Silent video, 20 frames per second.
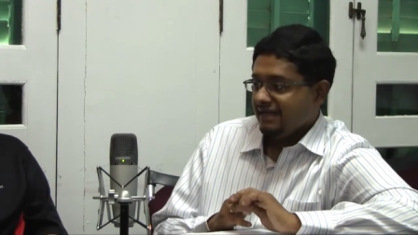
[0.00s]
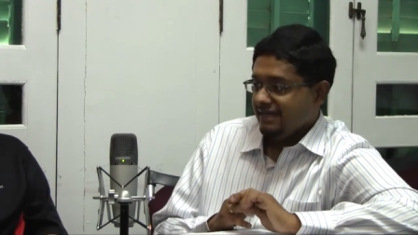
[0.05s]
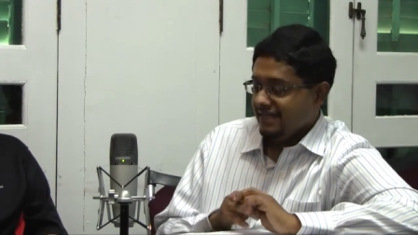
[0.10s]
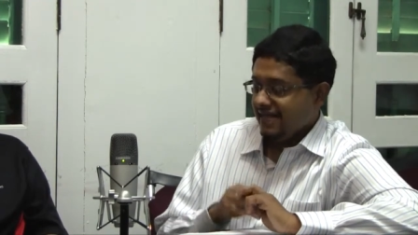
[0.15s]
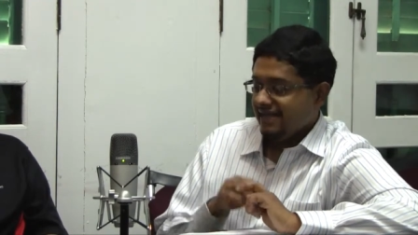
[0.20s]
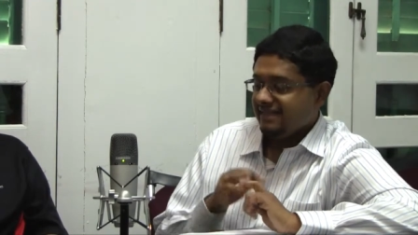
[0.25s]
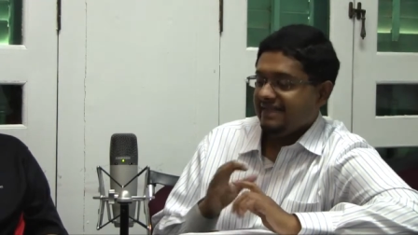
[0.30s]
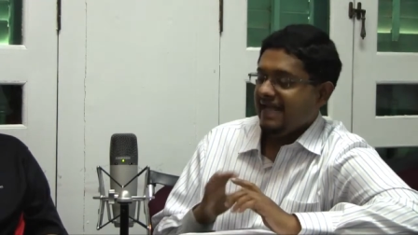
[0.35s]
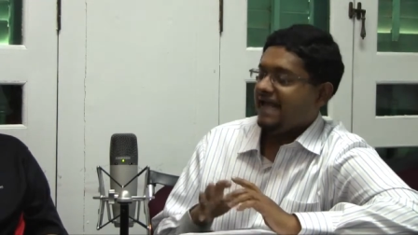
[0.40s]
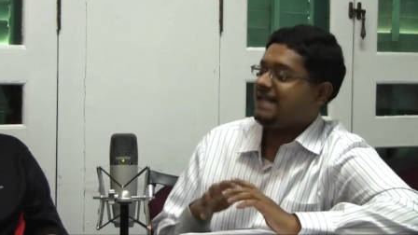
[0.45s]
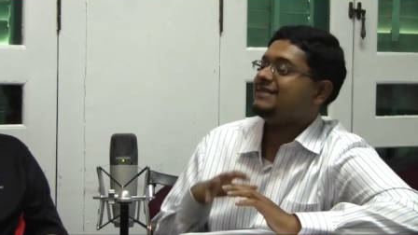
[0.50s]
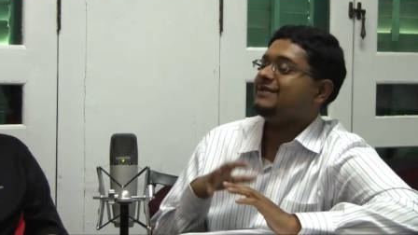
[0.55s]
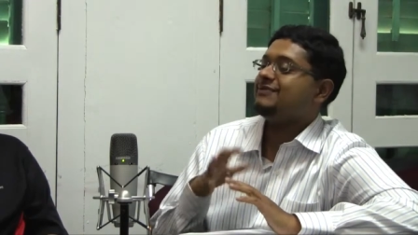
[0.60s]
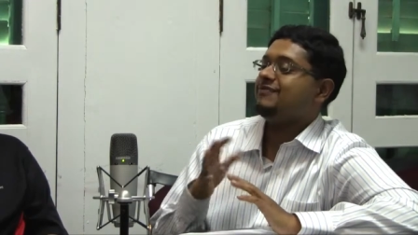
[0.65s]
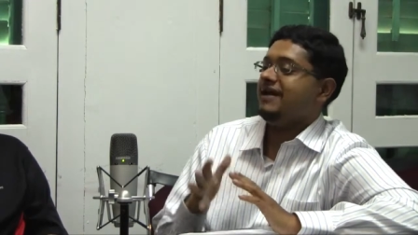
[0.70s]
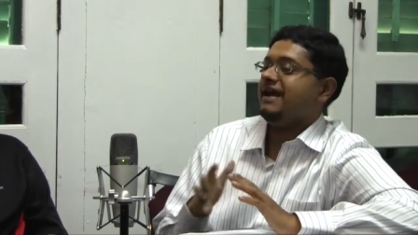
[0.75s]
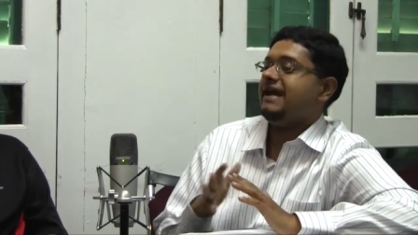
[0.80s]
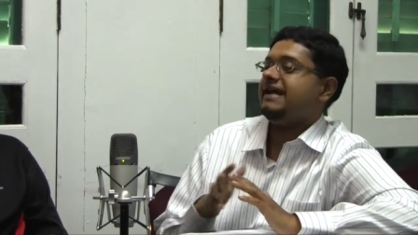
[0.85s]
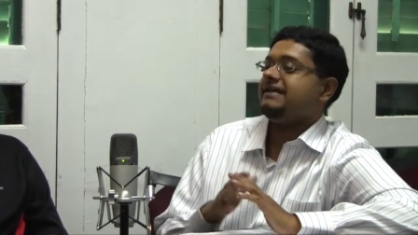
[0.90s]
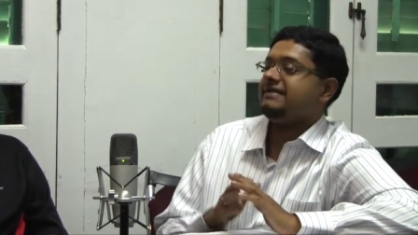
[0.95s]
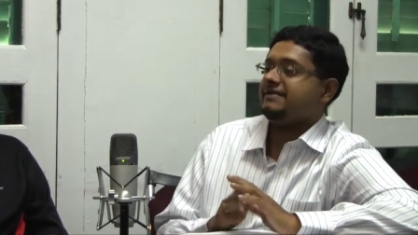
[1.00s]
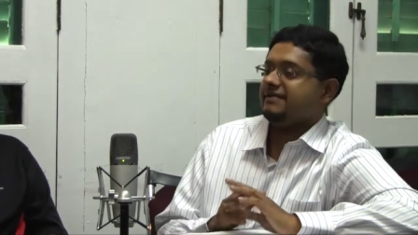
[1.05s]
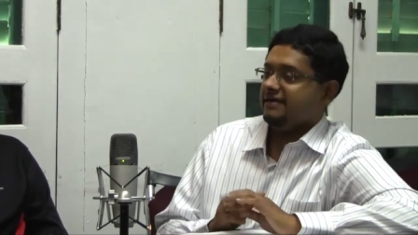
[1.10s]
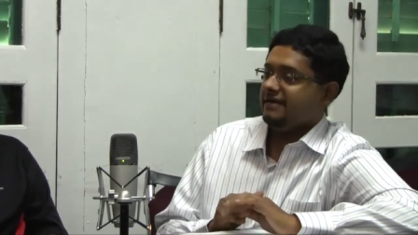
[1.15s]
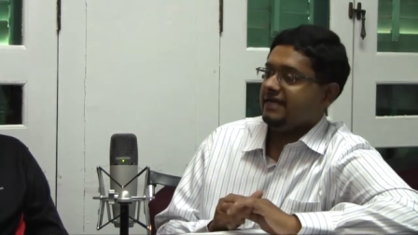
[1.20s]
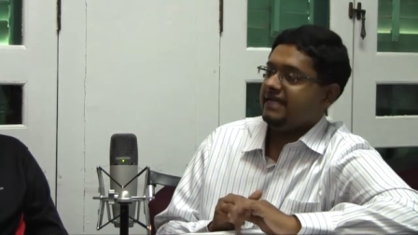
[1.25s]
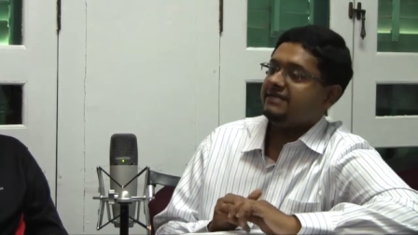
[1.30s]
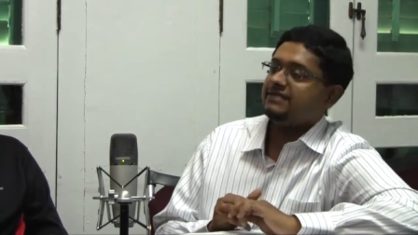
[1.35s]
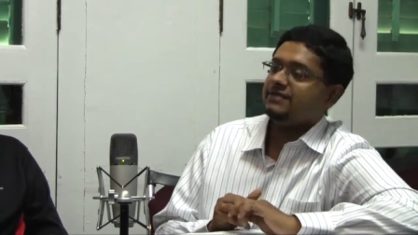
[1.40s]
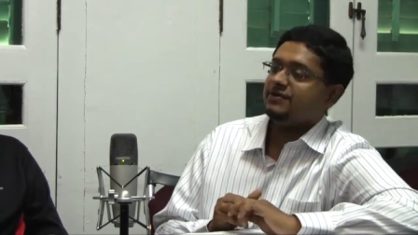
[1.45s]
Then that's where
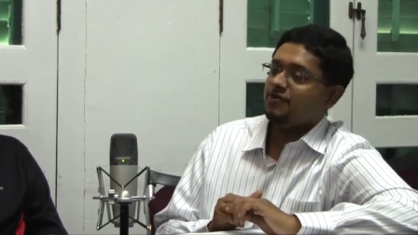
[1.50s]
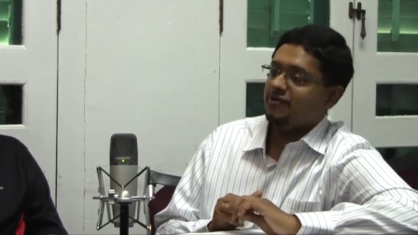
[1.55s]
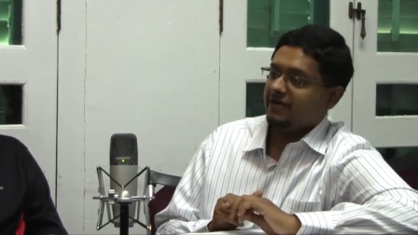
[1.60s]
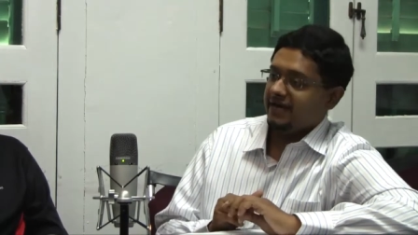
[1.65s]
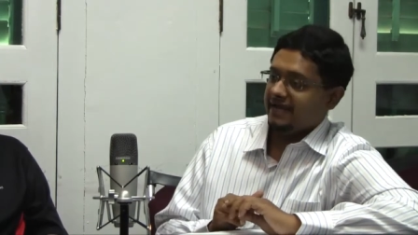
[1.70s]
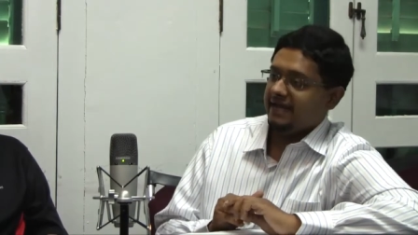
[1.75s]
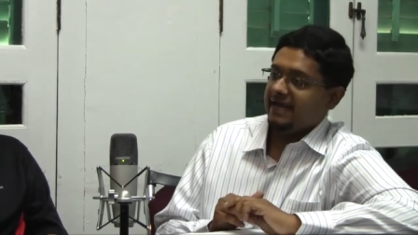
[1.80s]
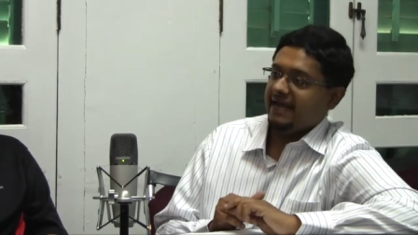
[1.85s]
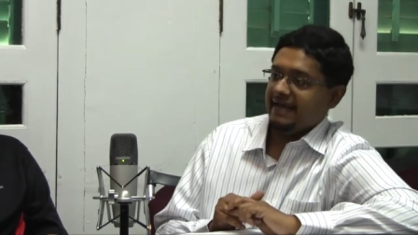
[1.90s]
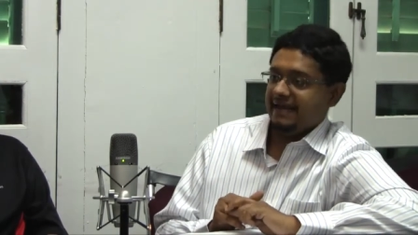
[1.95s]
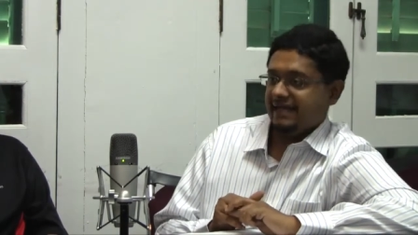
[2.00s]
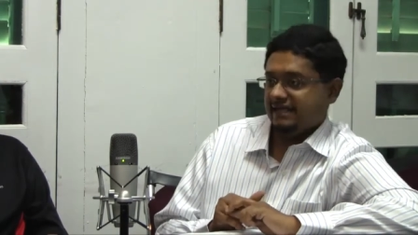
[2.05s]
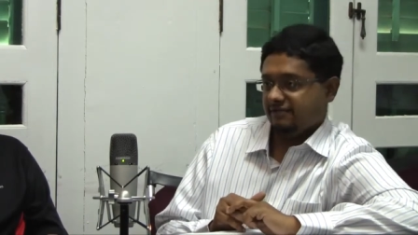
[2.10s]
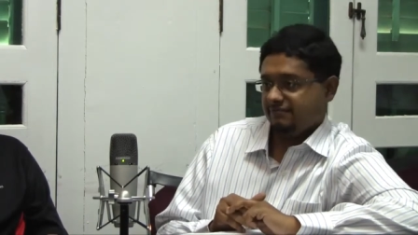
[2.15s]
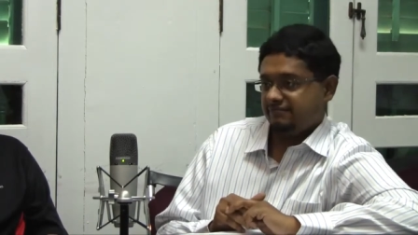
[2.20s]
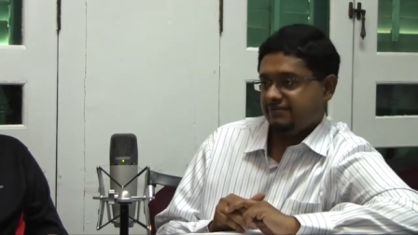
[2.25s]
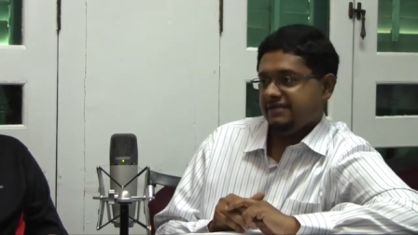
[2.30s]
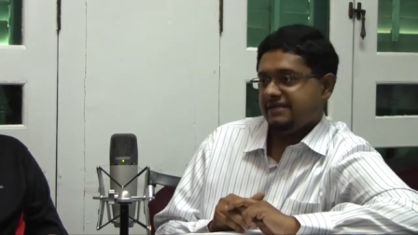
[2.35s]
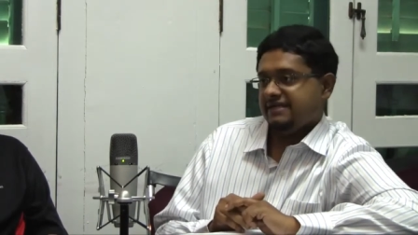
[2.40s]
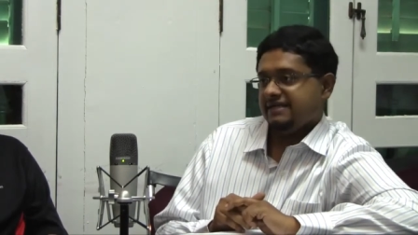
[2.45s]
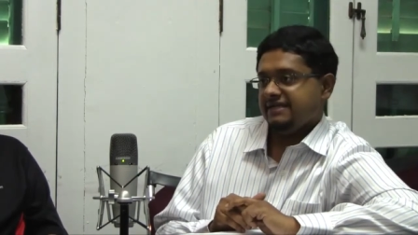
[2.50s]
lead scoring can help.